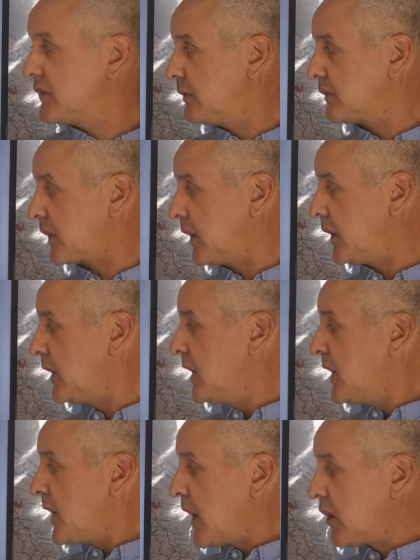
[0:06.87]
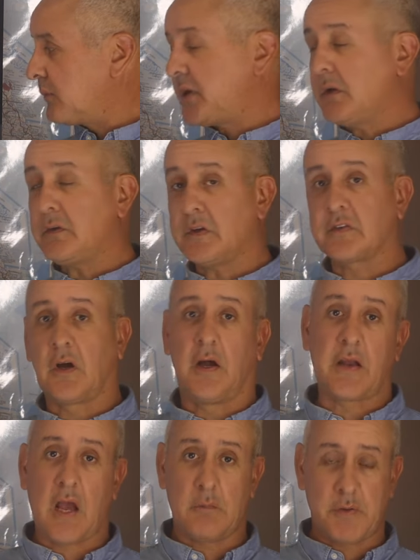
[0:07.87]
So it's going to help you
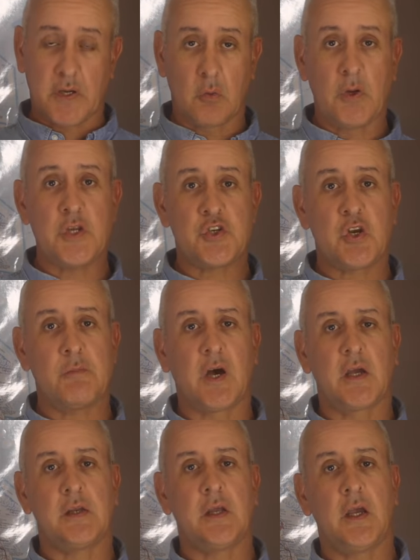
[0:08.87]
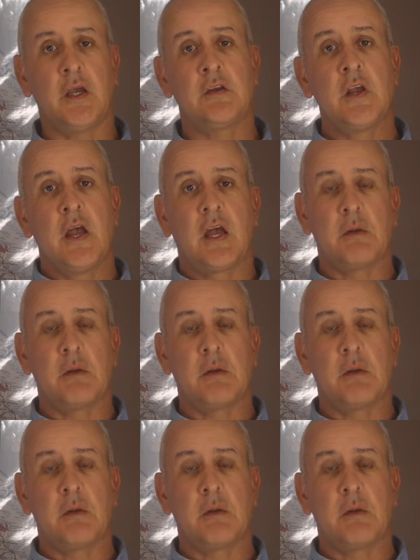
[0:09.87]
decide how big a winch you might need,